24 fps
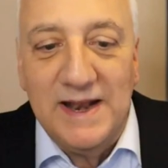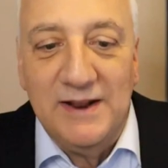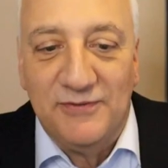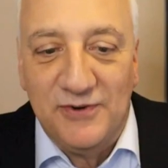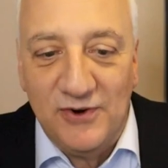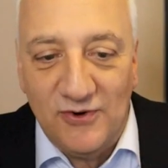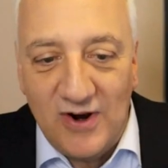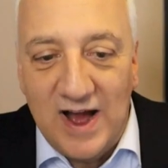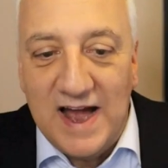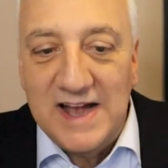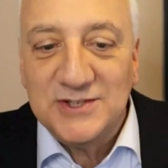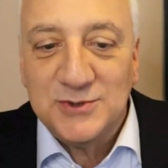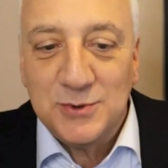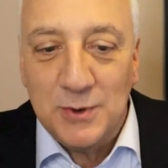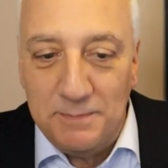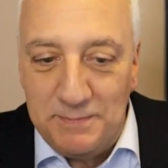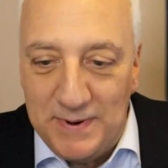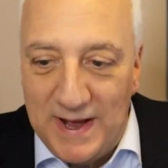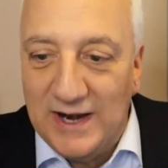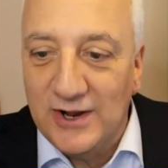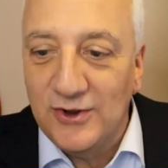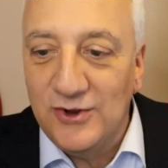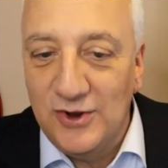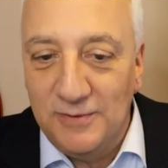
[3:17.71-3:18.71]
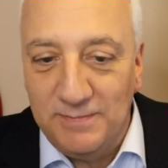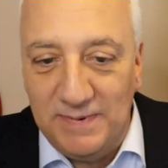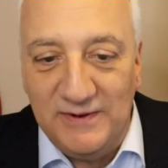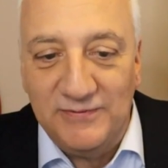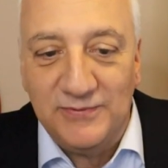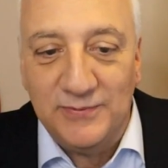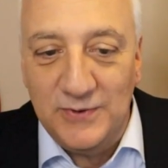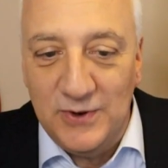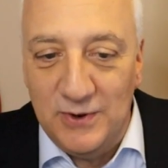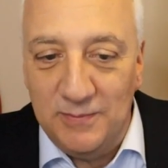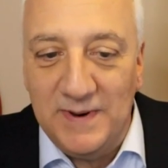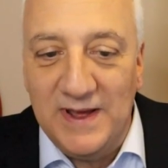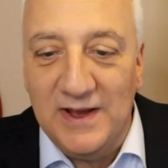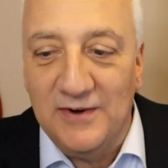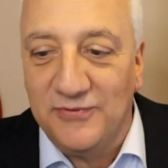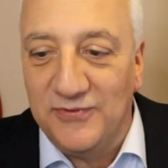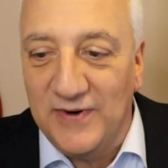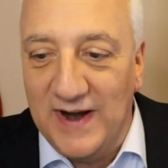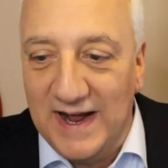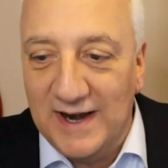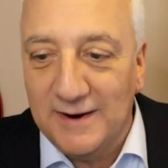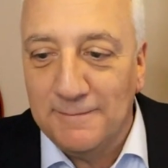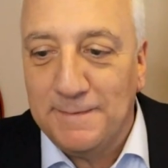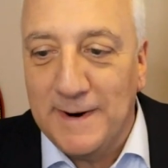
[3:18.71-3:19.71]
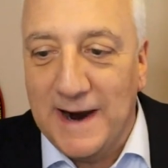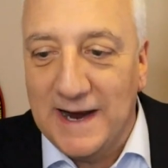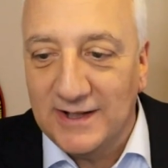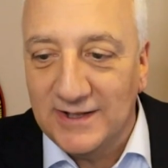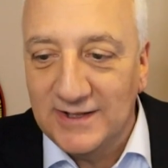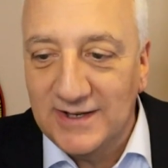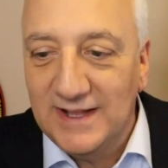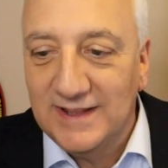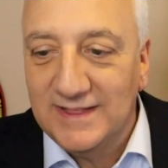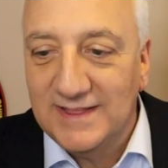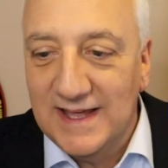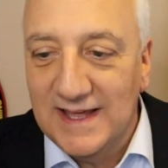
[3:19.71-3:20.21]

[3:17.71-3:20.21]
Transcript: I mean, if your eyes were better, you'd be you'd be a fighter pilot.